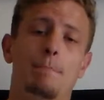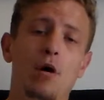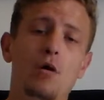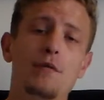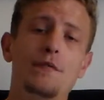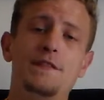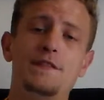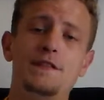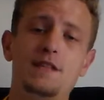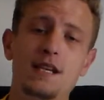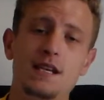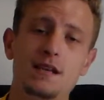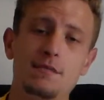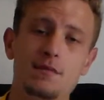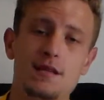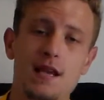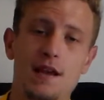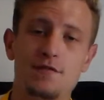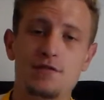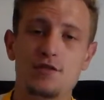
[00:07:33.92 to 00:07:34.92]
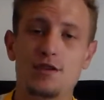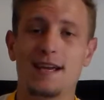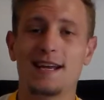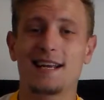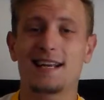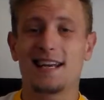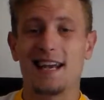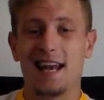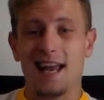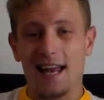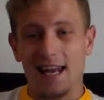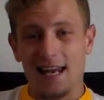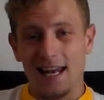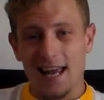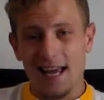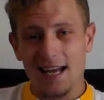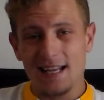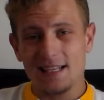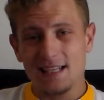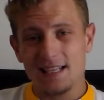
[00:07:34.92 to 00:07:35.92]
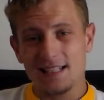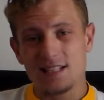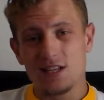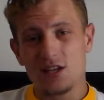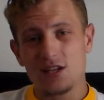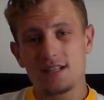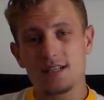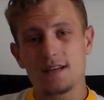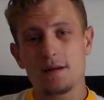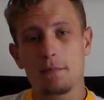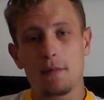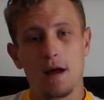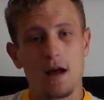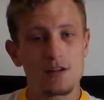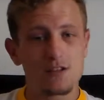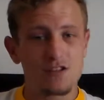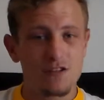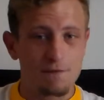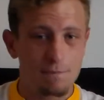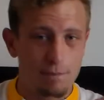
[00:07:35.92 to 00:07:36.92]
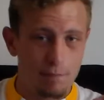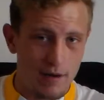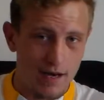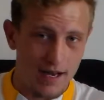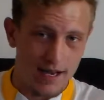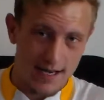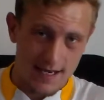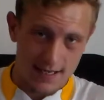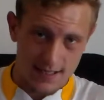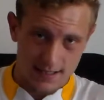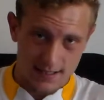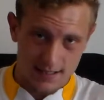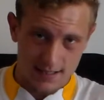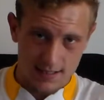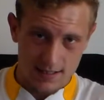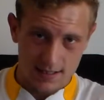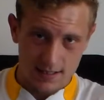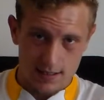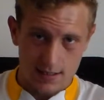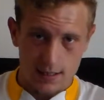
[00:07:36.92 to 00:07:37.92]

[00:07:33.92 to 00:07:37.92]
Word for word: Both teams have to elect a certain amount of players